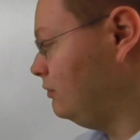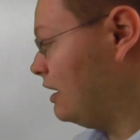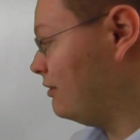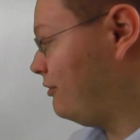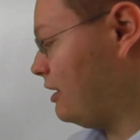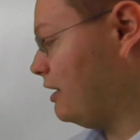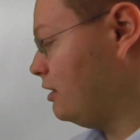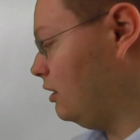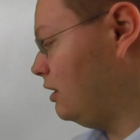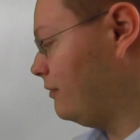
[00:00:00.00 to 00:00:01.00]
and
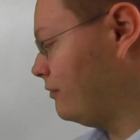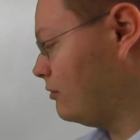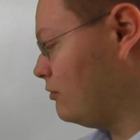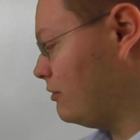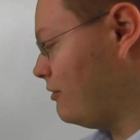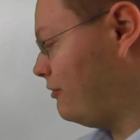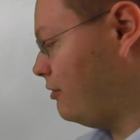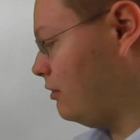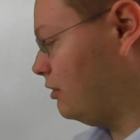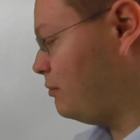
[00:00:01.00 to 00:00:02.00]
finally, with the
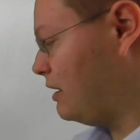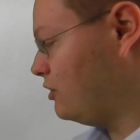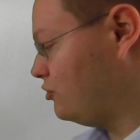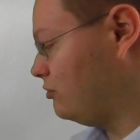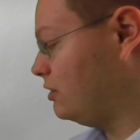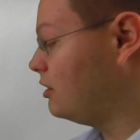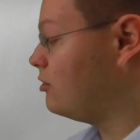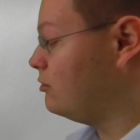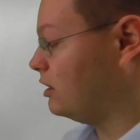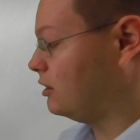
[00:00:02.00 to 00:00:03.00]
third page read,
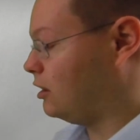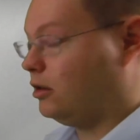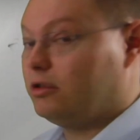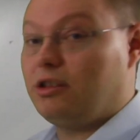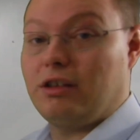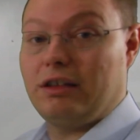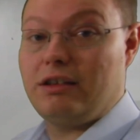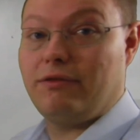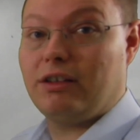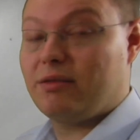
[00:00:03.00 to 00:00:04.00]
we are down in the
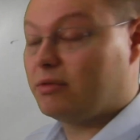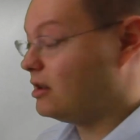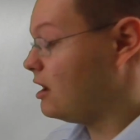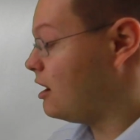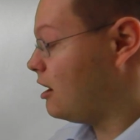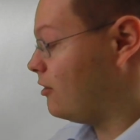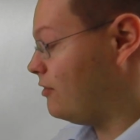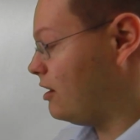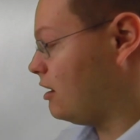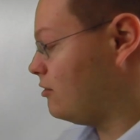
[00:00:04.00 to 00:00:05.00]
leaf level
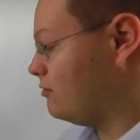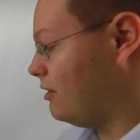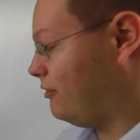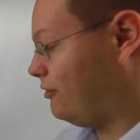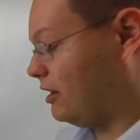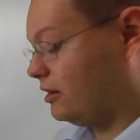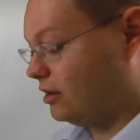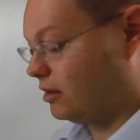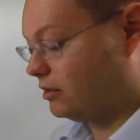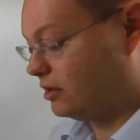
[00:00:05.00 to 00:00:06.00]
where we are
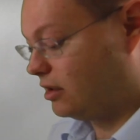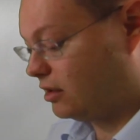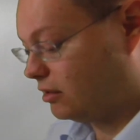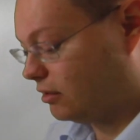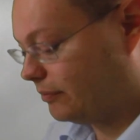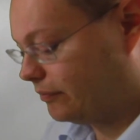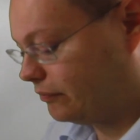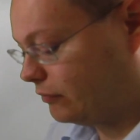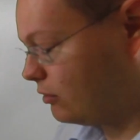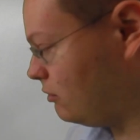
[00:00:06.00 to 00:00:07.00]
finding our data.
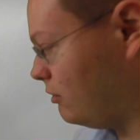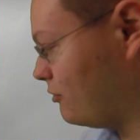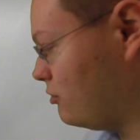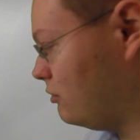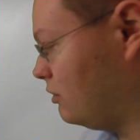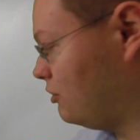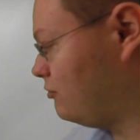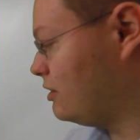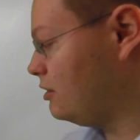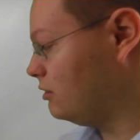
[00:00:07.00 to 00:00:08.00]
Of course,
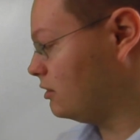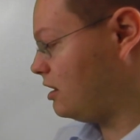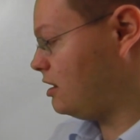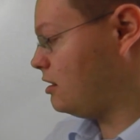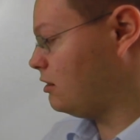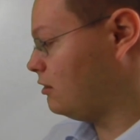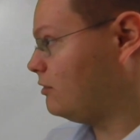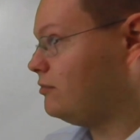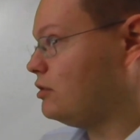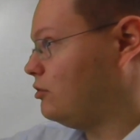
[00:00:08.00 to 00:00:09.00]
when you look here,
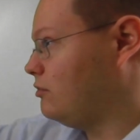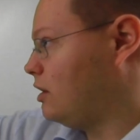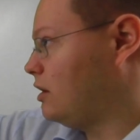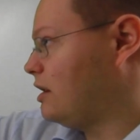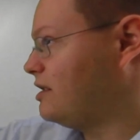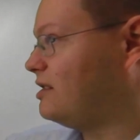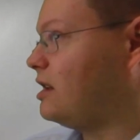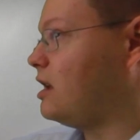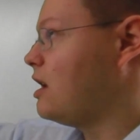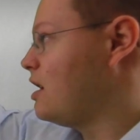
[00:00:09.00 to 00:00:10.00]
when we're doing, let's
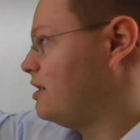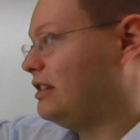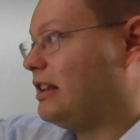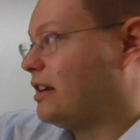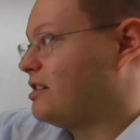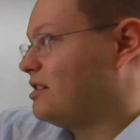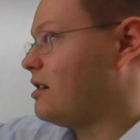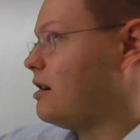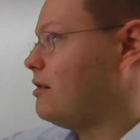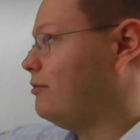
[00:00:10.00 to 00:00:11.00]
say, select
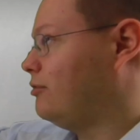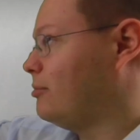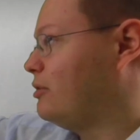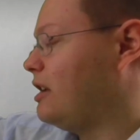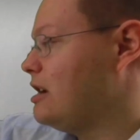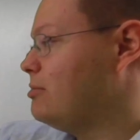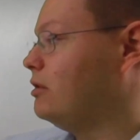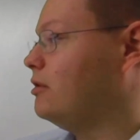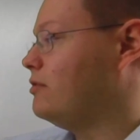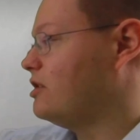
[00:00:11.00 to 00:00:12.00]
star from
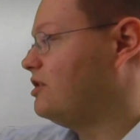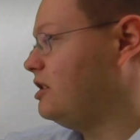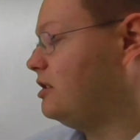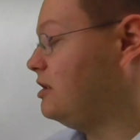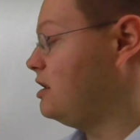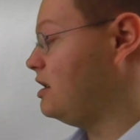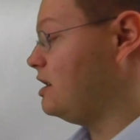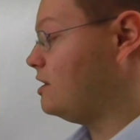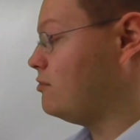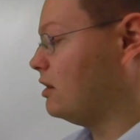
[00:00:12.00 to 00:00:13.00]
table where city
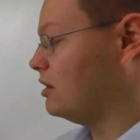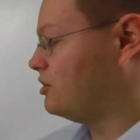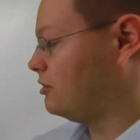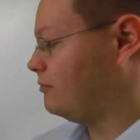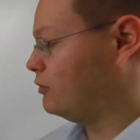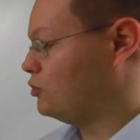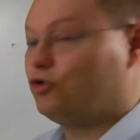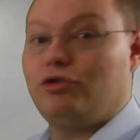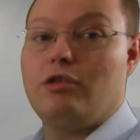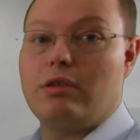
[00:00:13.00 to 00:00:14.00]
equals
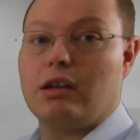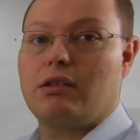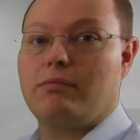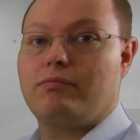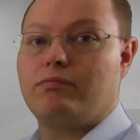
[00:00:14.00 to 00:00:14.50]
Zurich,